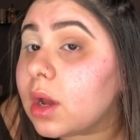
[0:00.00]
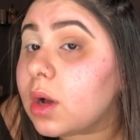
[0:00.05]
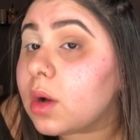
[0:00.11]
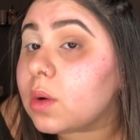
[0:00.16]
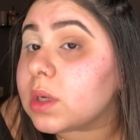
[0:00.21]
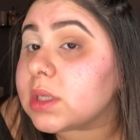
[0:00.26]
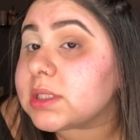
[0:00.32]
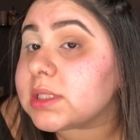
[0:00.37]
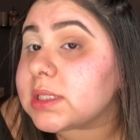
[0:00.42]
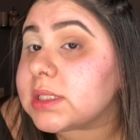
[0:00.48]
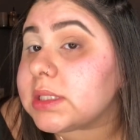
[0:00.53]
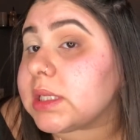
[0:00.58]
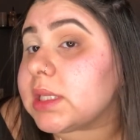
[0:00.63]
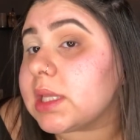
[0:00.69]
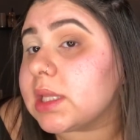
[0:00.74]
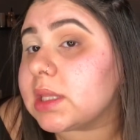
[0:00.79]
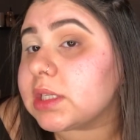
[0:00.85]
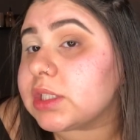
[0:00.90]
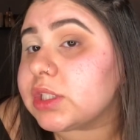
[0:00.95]
Once I see
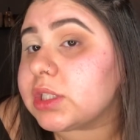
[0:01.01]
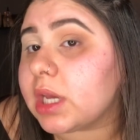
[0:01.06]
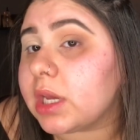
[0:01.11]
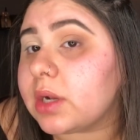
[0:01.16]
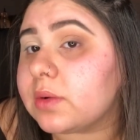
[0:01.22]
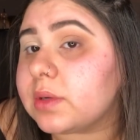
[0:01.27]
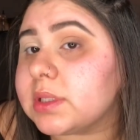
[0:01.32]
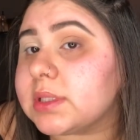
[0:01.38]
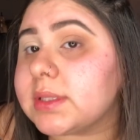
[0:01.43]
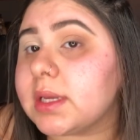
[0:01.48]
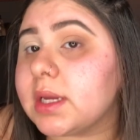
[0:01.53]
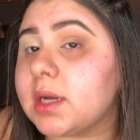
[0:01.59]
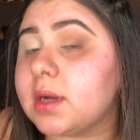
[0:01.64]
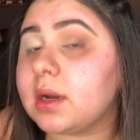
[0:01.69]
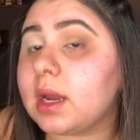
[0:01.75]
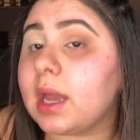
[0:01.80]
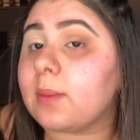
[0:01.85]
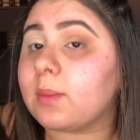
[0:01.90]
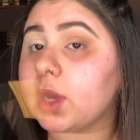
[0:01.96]
that the shadow is there,
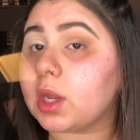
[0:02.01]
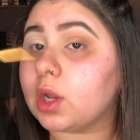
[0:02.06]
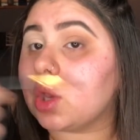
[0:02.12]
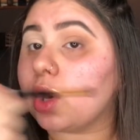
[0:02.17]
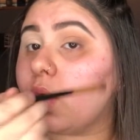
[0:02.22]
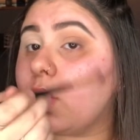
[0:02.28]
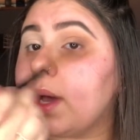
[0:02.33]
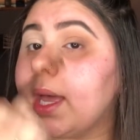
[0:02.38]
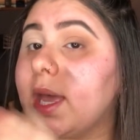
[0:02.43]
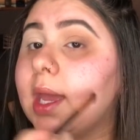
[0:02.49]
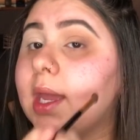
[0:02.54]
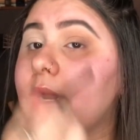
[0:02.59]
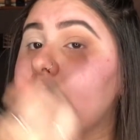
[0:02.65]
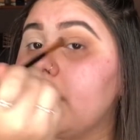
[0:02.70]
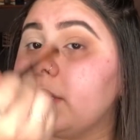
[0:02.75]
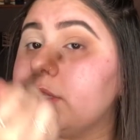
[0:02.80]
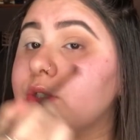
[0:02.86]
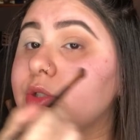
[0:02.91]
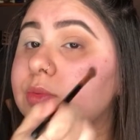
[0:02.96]
I'm going to go ahead
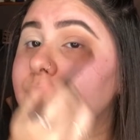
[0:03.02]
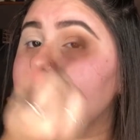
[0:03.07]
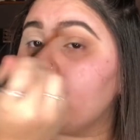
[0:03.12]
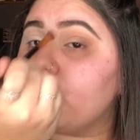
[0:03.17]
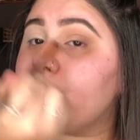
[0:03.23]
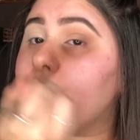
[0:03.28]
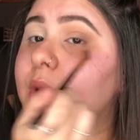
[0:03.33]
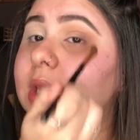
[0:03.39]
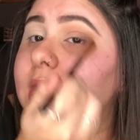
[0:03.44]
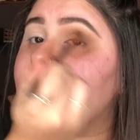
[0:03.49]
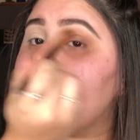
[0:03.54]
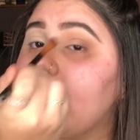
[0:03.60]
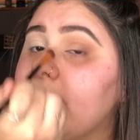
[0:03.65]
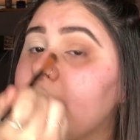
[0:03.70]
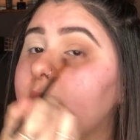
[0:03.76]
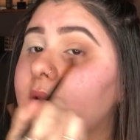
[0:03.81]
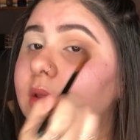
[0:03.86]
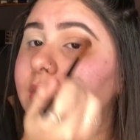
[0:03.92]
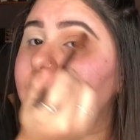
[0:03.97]
and
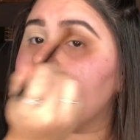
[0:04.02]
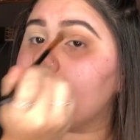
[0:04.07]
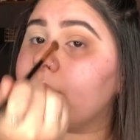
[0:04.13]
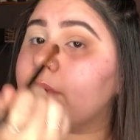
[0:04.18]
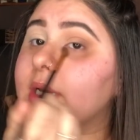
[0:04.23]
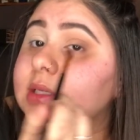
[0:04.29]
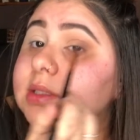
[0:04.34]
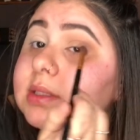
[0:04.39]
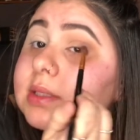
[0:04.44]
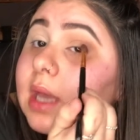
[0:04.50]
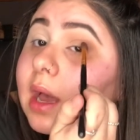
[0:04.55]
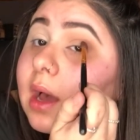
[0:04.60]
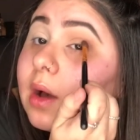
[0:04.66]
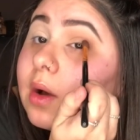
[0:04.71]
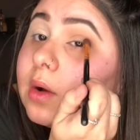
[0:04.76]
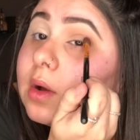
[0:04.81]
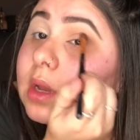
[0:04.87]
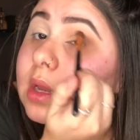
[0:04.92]
blend the rest out.